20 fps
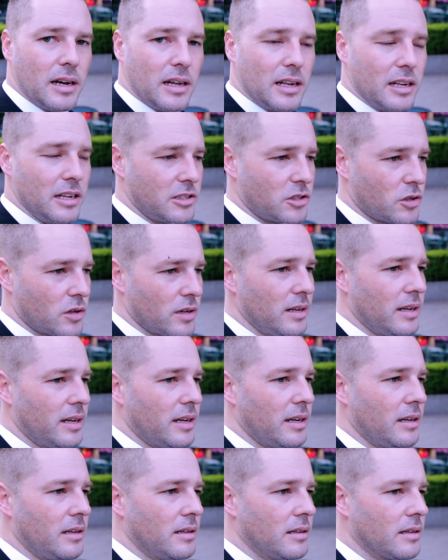
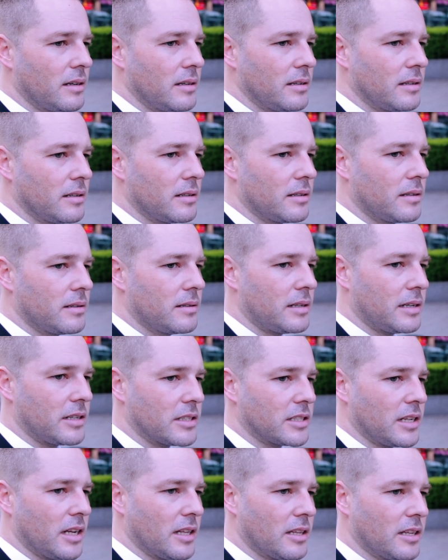literally there's
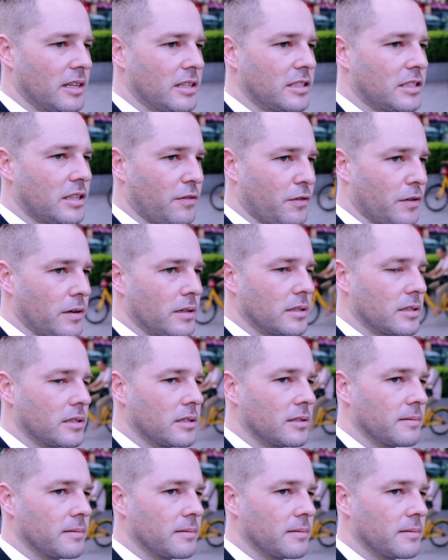nothing different,